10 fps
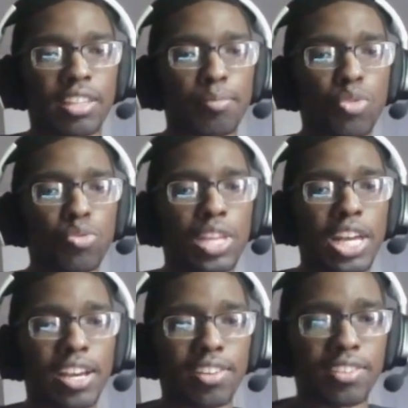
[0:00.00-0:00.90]
the
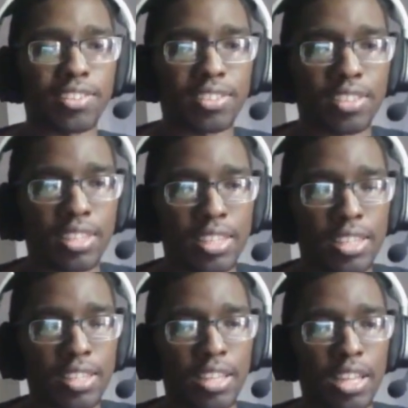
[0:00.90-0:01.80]
moolah.
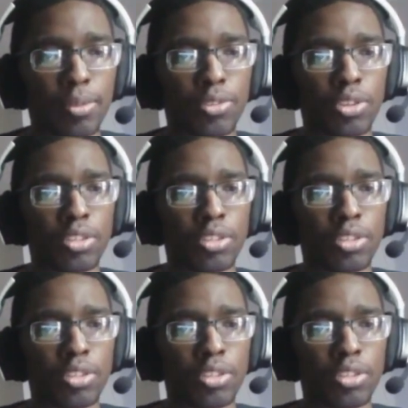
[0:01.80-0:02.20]
Now to return